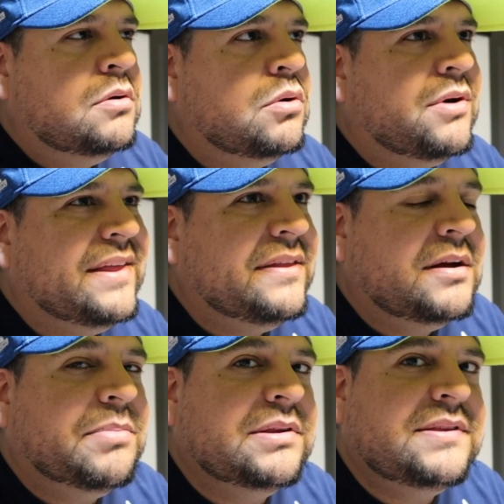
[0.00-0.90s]
What do I
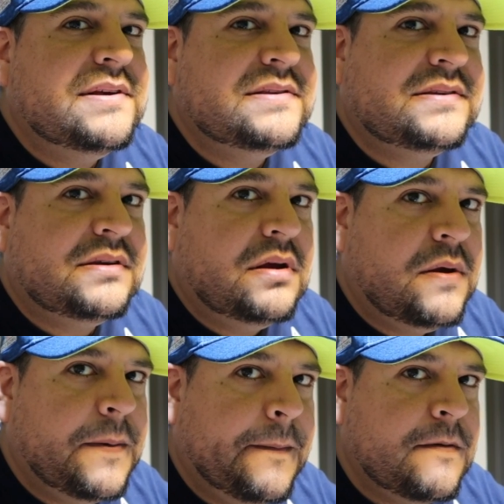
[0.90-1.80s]
think about this?
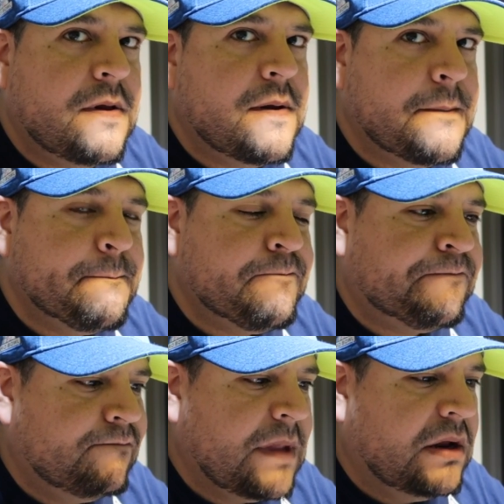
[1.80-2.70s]

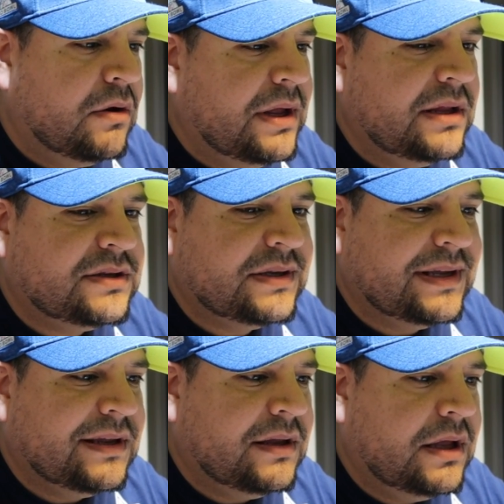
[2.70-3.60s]
You know,
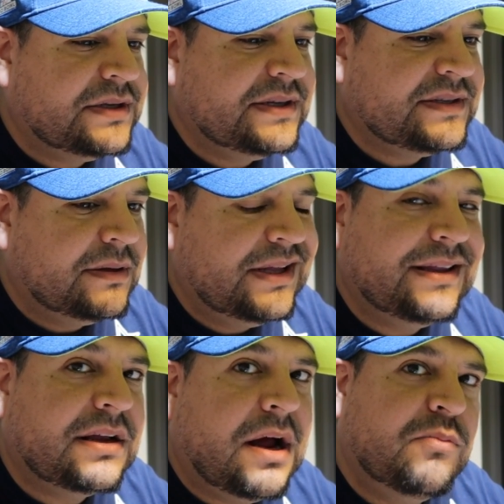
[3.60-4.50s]
it's just
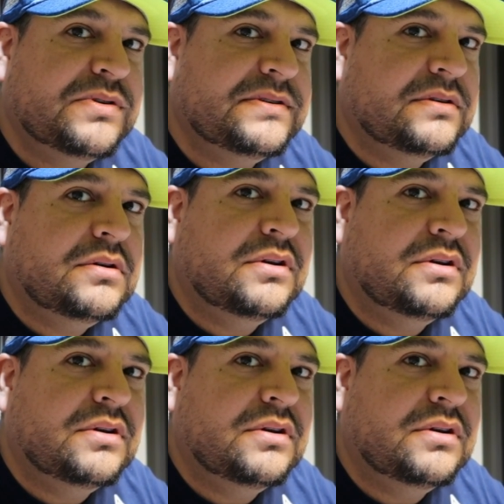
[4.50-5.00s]
something that the Cowboys do.